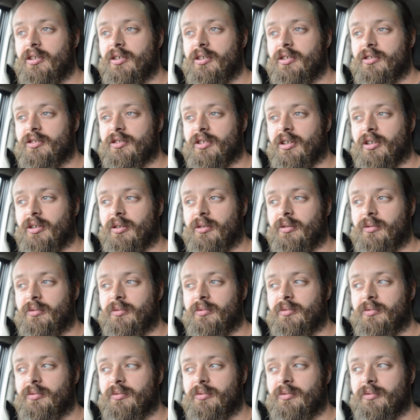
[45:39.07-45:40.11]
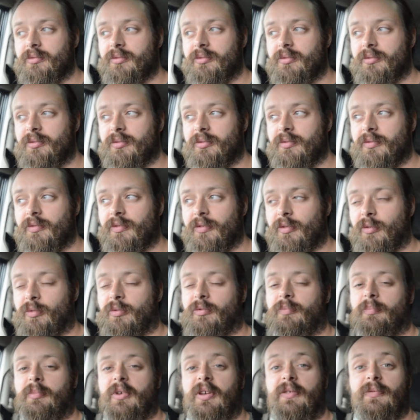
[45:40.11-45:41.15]
So, there's
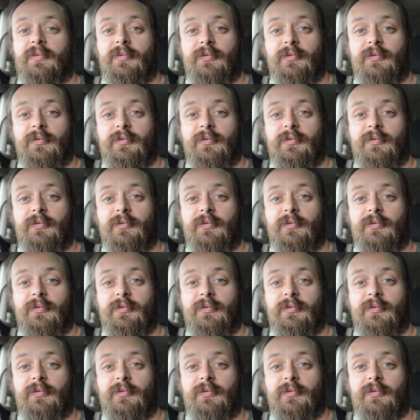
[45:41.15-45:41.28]
been